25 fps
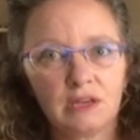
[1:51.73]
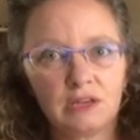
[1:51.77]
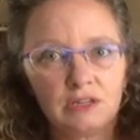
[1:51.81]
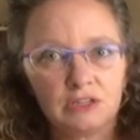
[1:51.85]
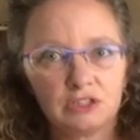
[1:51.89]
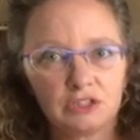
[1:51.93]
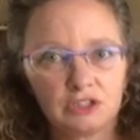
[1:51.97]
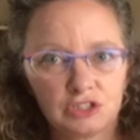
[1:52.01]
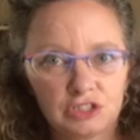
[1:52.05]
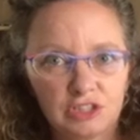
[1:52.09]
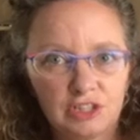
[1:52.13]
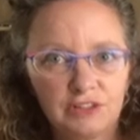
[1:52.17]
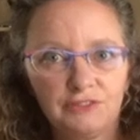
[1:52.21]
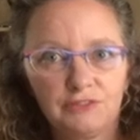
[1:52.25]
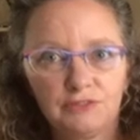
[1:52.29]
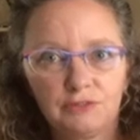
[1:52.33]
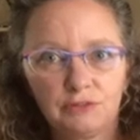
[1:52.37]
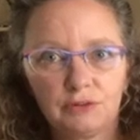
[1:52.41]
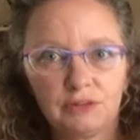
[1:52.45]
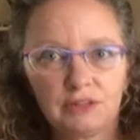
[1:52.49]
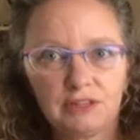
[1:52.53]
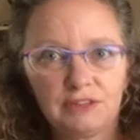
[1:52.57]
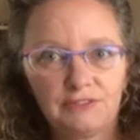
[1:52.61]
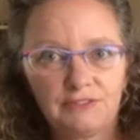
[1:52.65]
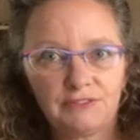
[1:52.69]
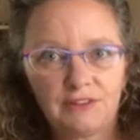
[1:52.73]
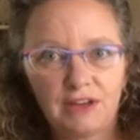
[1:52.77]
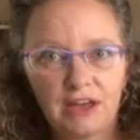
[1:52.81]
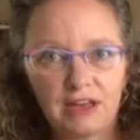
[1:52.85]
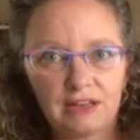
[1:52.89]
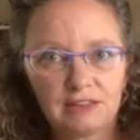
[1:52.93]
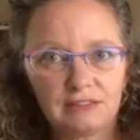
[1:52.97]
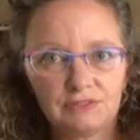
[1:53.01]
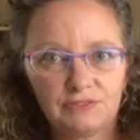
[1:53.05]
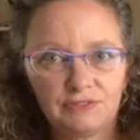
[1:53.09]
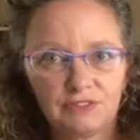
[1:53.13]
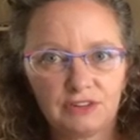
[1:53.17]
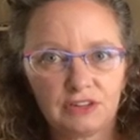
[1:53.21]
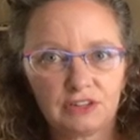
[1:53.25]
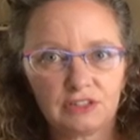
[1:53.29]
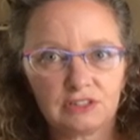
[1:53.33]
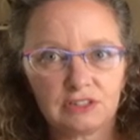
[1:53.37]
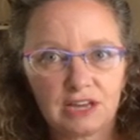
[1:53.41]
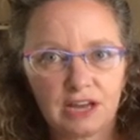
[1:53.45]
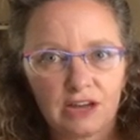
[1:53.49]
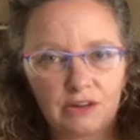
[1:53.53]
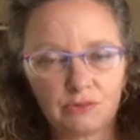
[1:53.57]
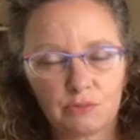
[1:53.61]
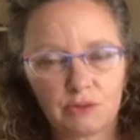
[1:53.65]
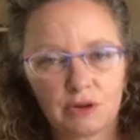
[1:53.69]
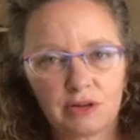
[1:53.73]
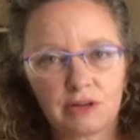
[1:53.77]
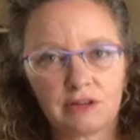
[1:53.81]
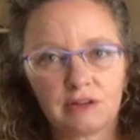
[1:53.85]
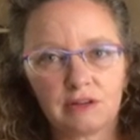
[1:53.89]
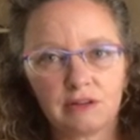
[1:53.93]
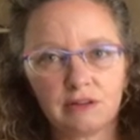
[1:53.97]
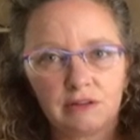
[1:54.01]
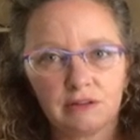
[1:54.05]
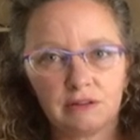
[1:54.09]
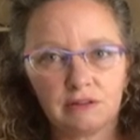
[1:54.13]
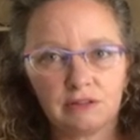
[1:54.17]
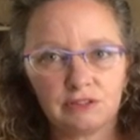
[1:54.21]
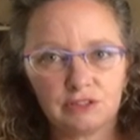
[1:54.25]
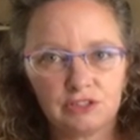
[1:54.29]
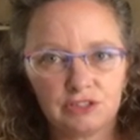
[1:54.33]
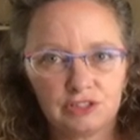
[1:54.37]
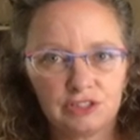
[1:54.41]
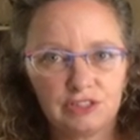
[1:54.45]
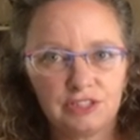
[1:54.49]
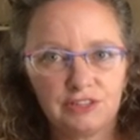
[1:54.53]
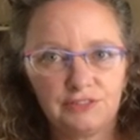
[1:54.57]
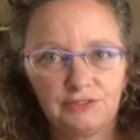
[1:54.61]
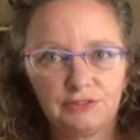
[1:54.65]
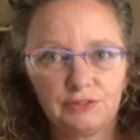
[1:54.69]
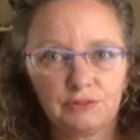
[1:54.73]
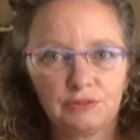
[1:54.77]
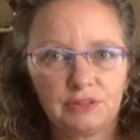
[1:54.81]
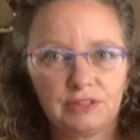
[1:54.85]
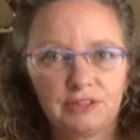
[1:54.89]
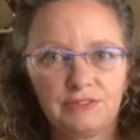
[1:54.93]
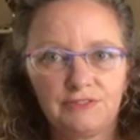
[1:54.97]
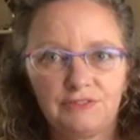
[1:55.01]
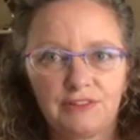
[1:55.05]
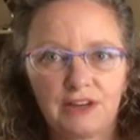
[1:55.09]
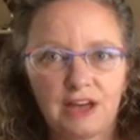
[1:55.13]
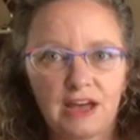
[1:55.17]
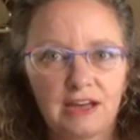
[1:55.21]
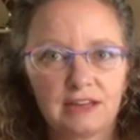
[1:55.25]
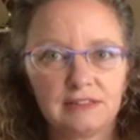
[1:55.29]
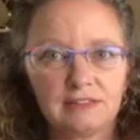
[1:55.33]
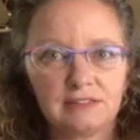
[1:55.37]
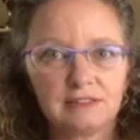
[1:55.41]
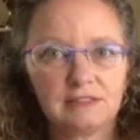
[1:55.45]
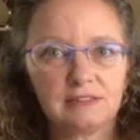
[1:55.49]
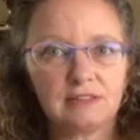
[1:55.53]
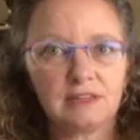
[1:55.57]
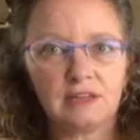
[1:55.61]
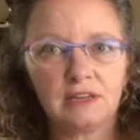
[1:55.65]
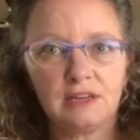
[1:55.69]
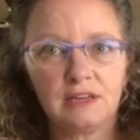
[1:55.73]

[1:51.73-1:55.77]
Shift really fast, finger down, wiggle, shift really fast.